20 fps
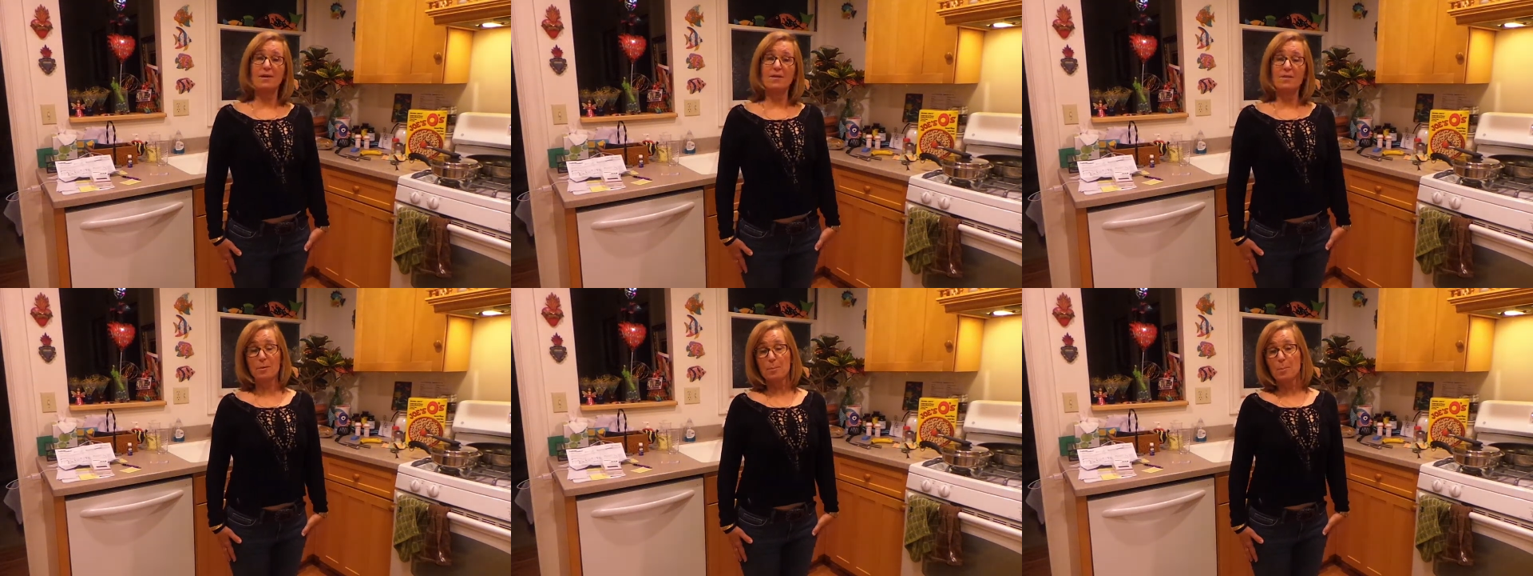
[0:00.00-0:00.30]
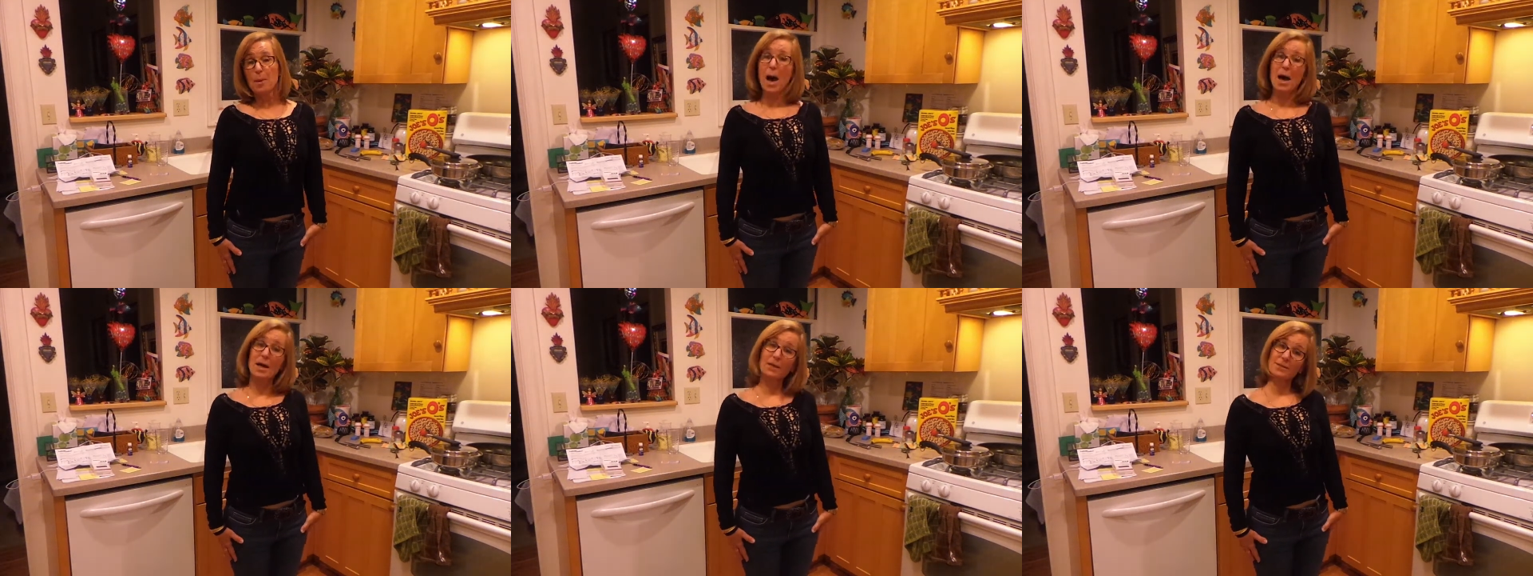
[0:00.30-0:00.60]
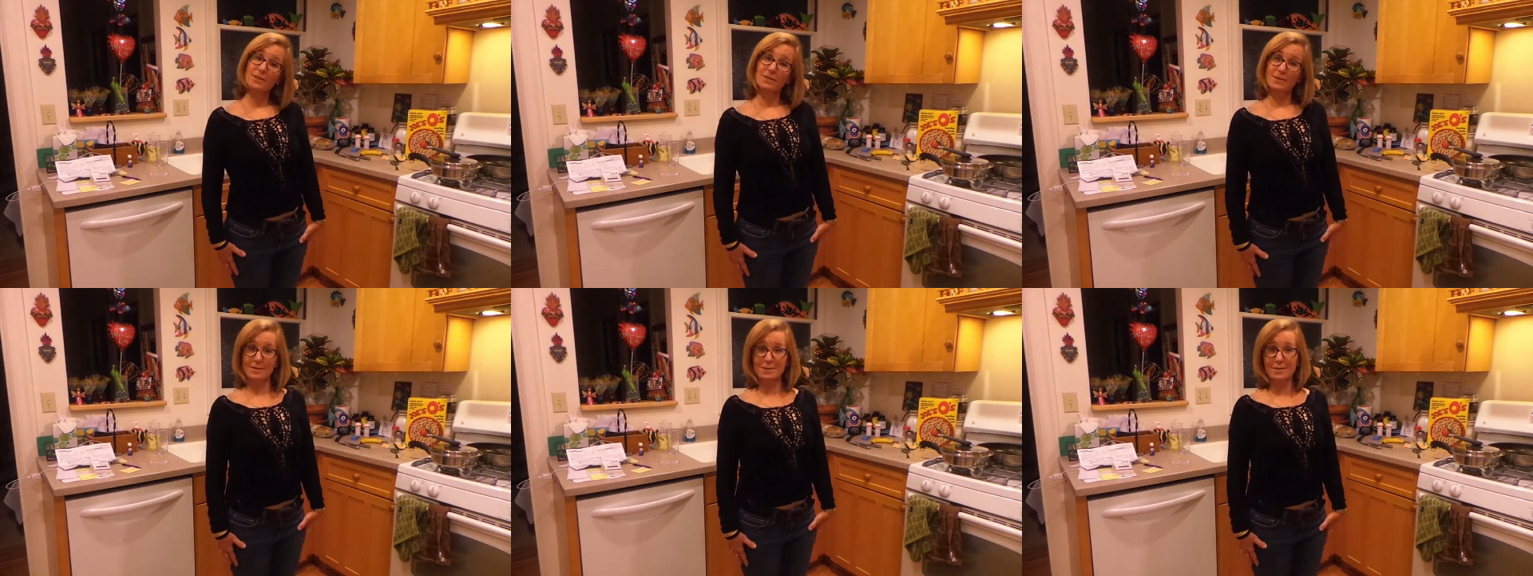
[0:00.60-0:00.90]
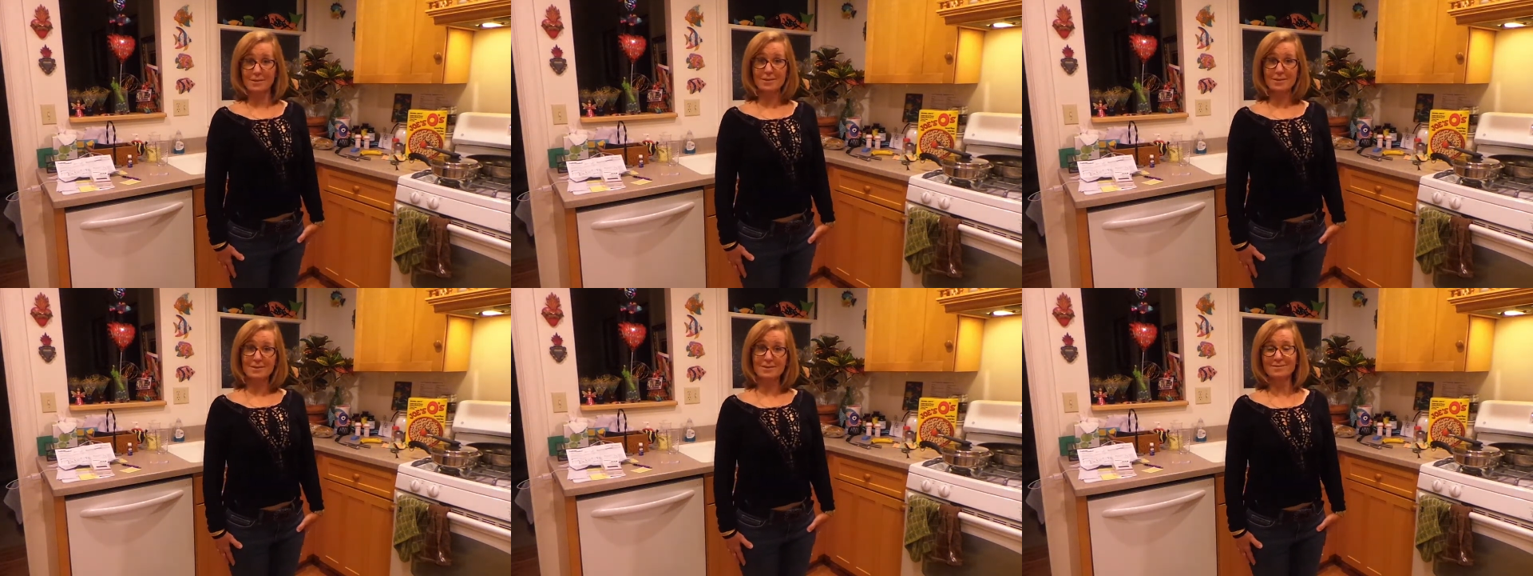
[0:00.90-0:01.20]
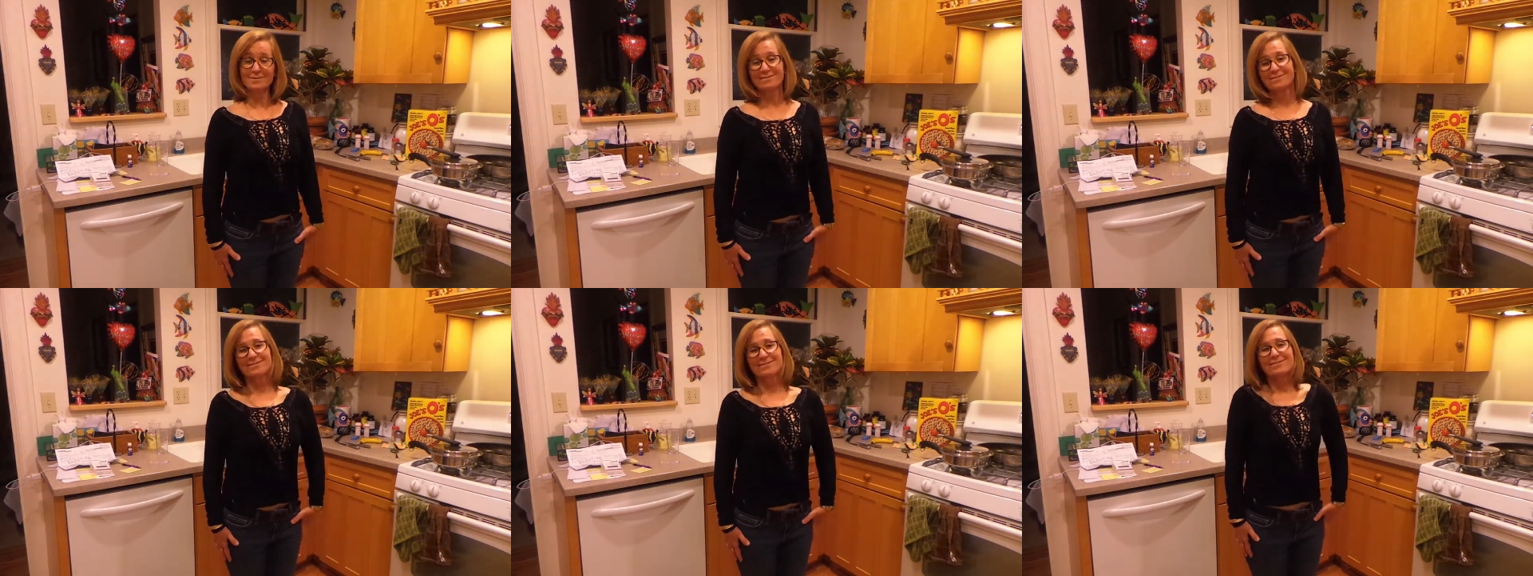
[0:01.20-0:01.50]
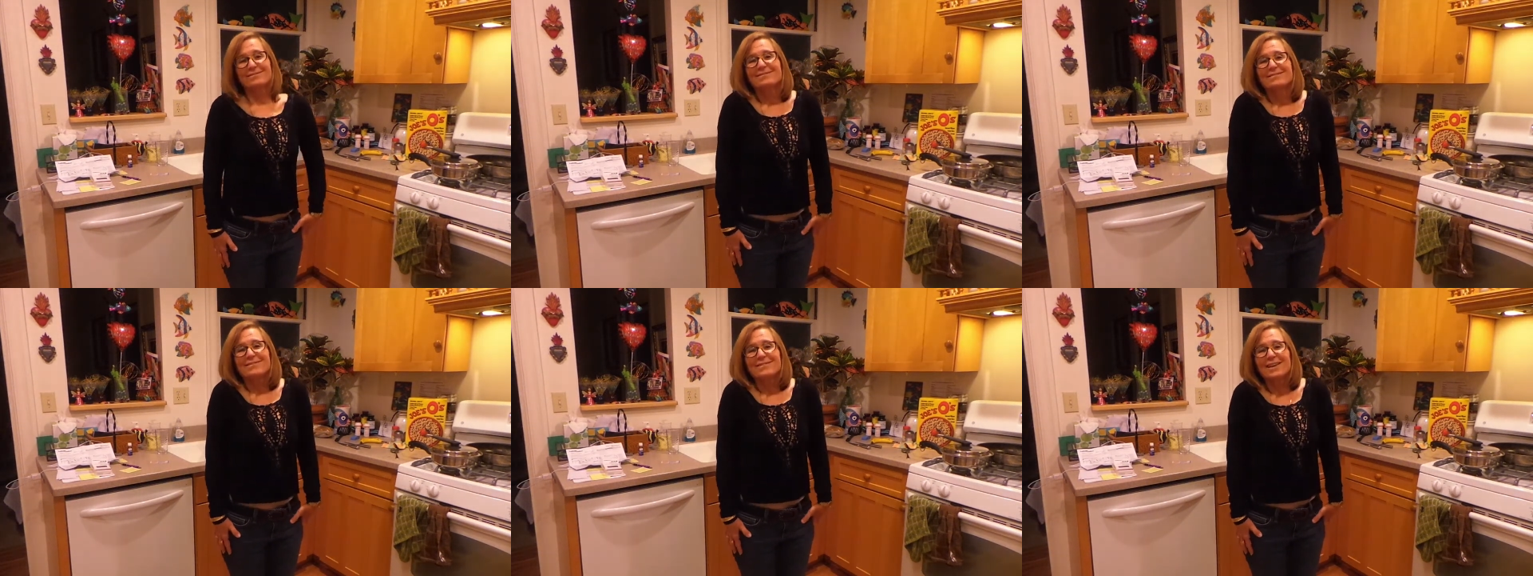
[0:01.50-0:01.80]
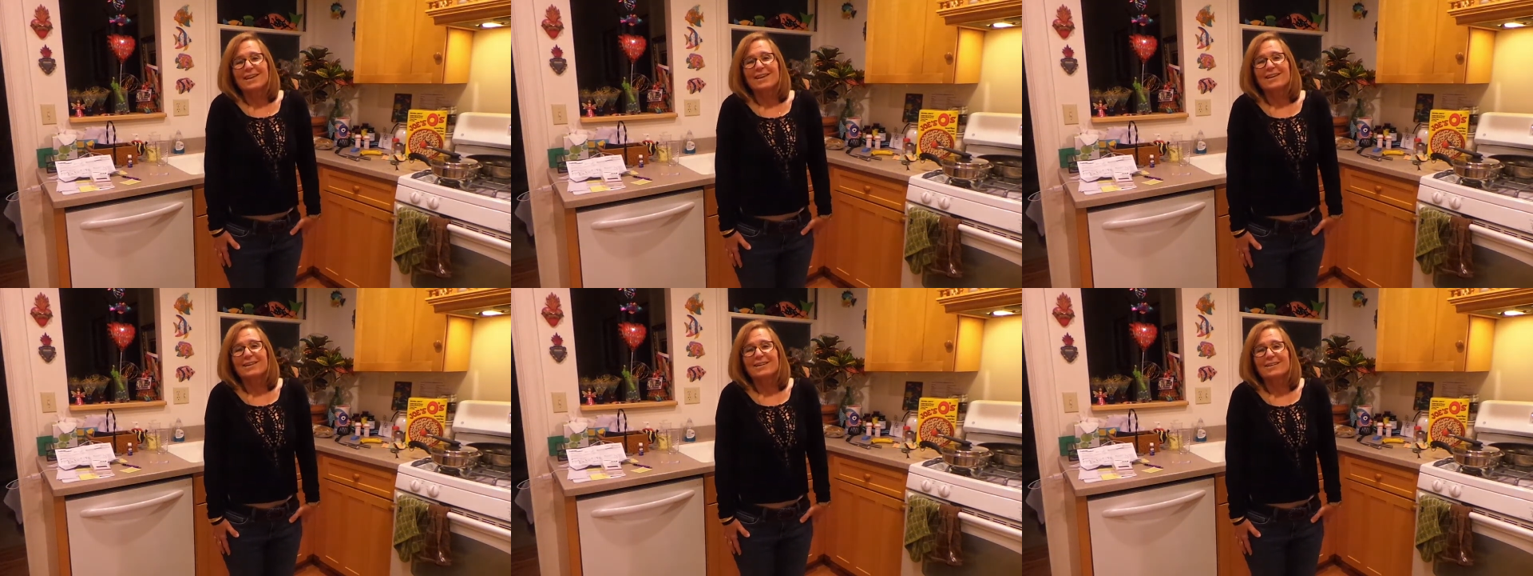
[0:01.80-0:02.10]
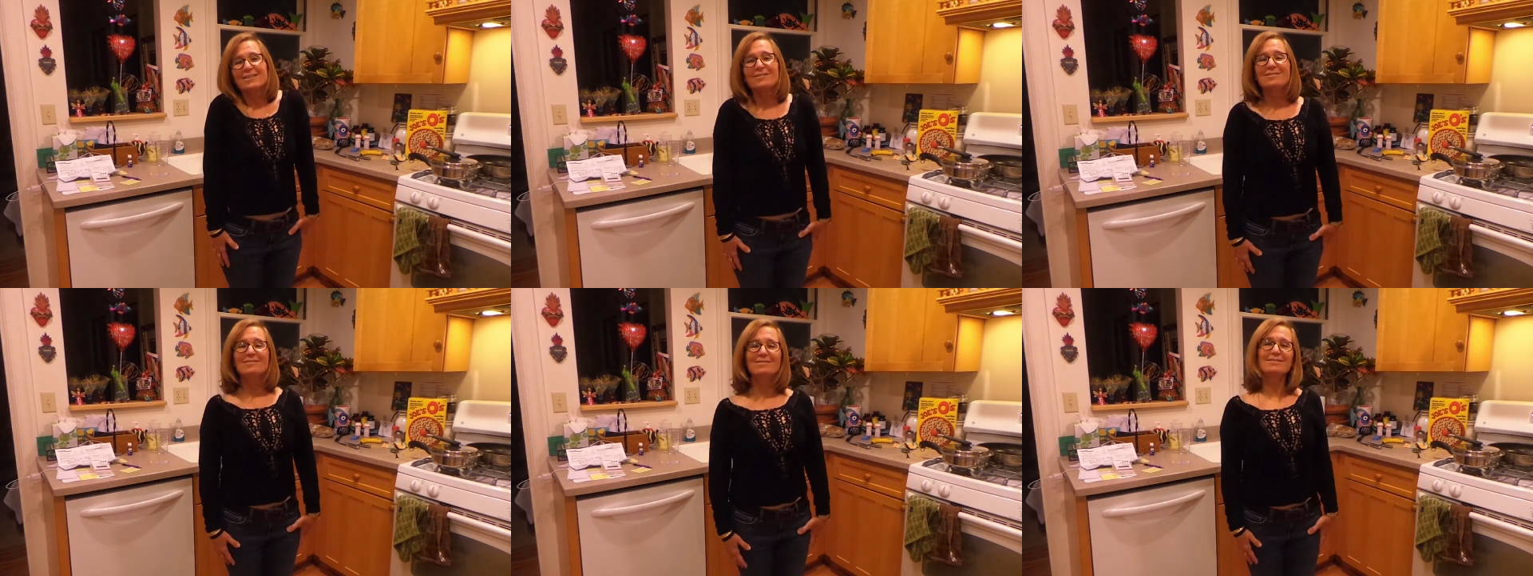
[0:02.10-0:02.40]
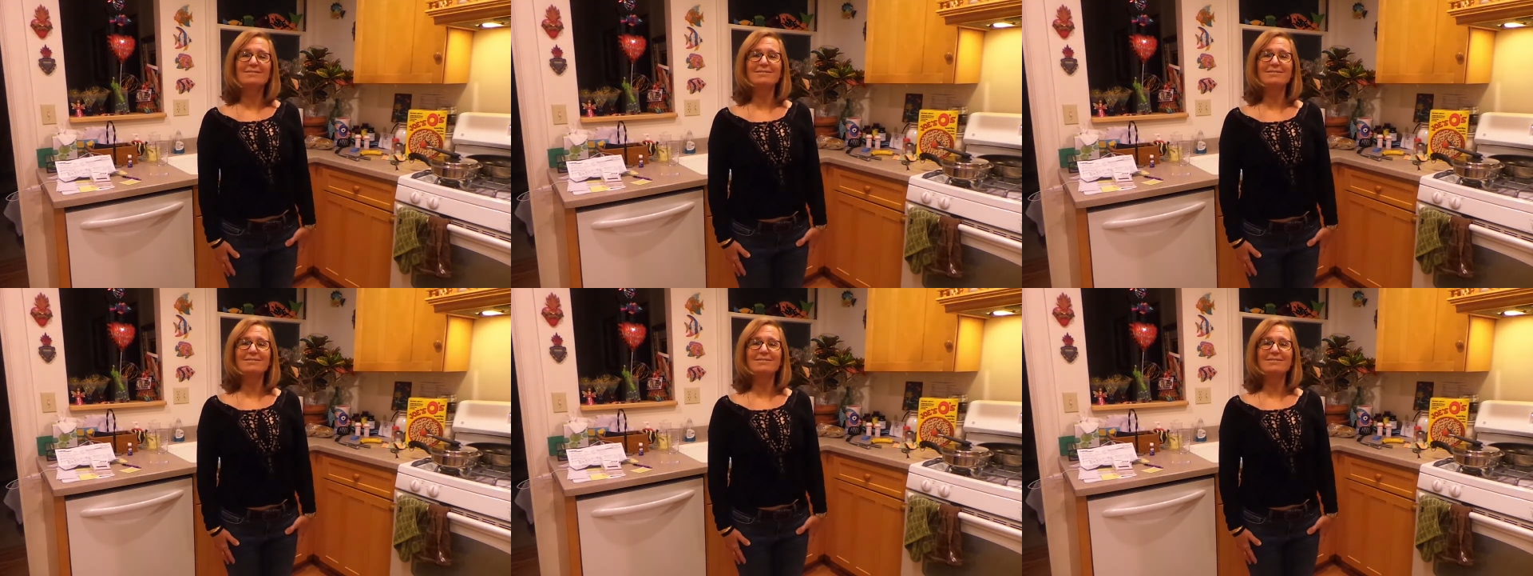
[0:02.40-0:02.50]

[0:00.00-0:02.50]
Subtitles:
the patent. Thank you.